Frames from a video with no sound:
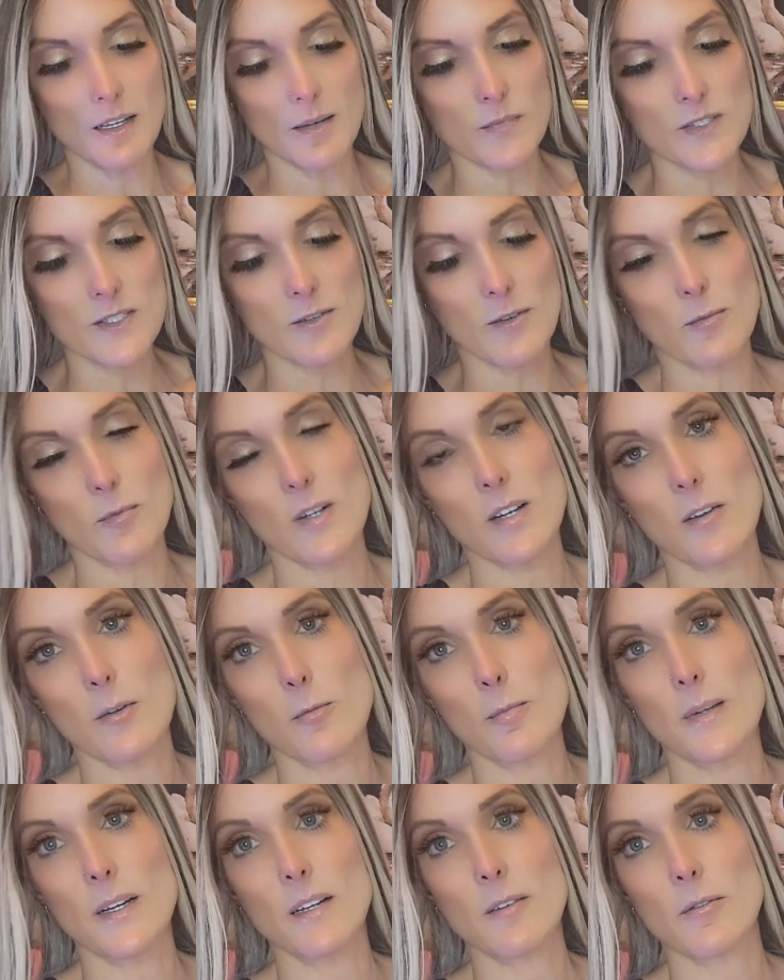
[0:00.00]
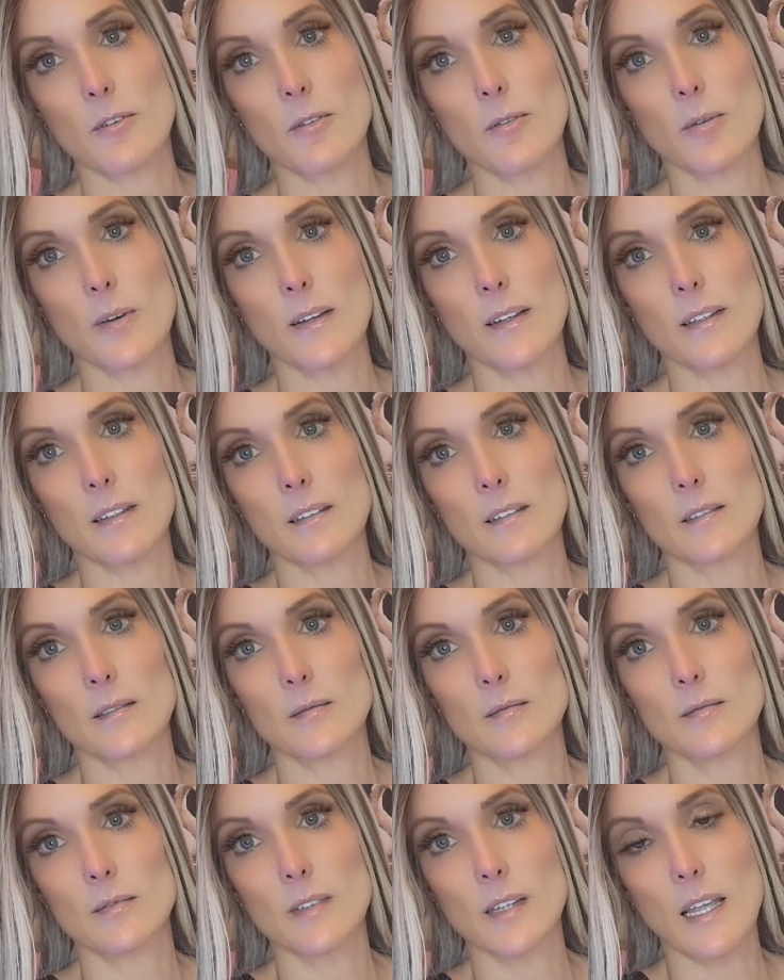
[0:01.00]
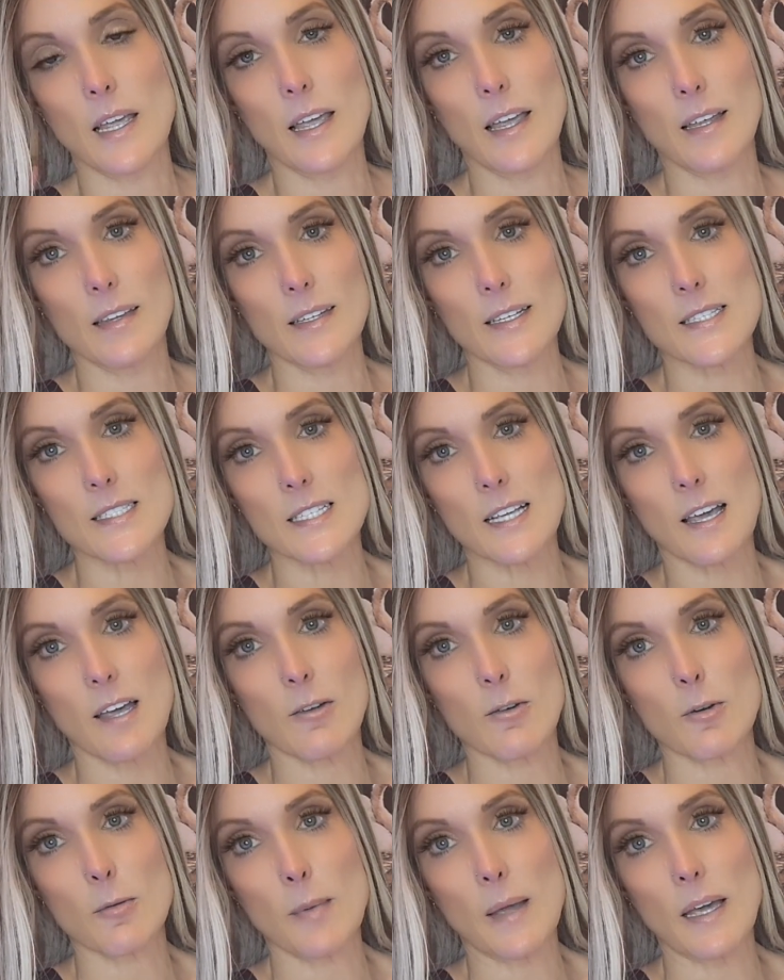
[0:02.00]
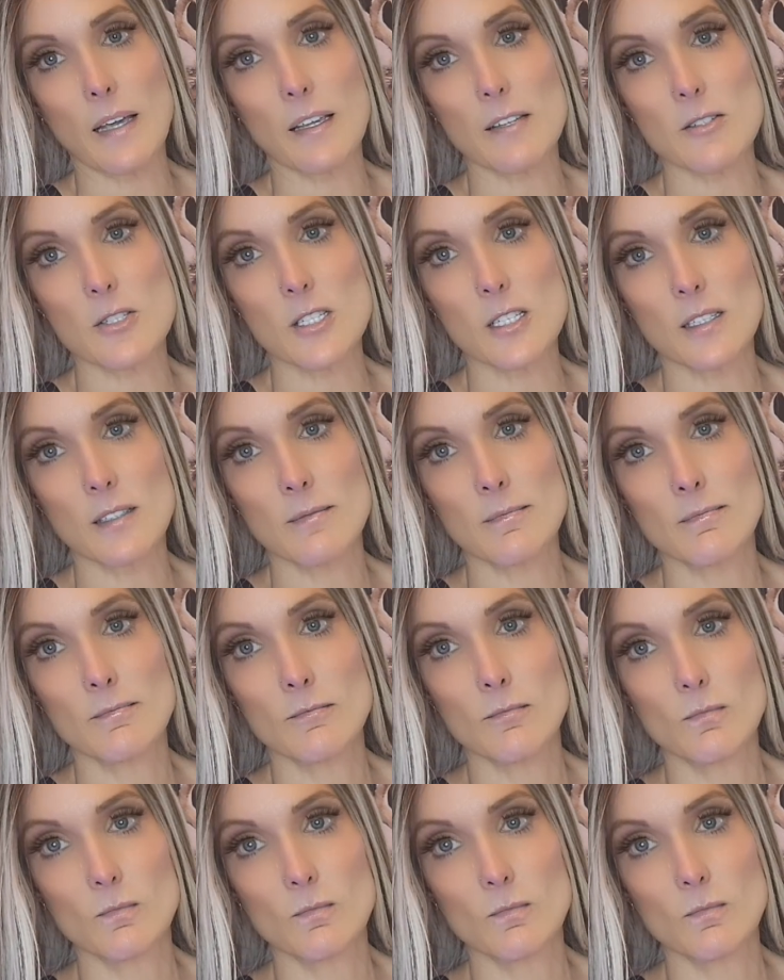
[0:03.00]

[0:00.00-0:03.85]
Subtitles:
So I want to open it real quick, at least the outer packaging.